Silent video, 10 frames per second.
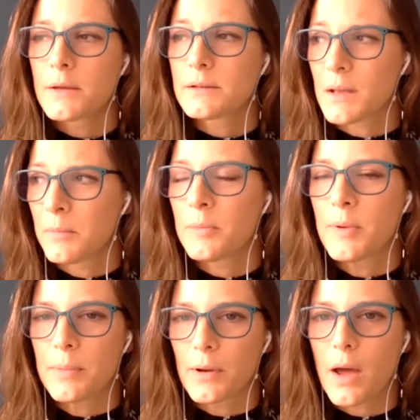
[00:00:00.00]
Some of the
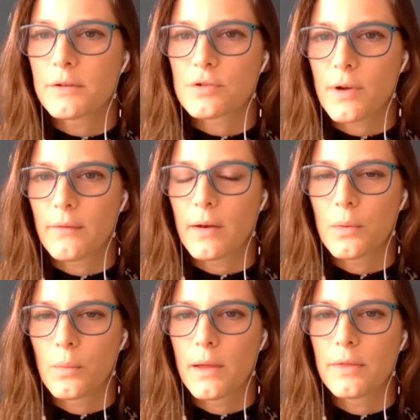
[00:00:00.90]
people I was
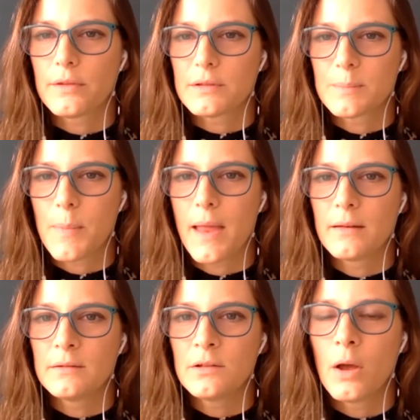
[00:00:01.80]
traveling with
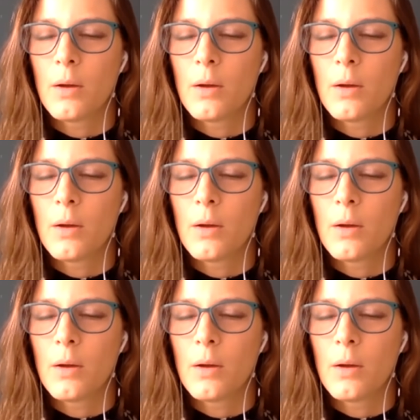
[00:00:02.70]
spend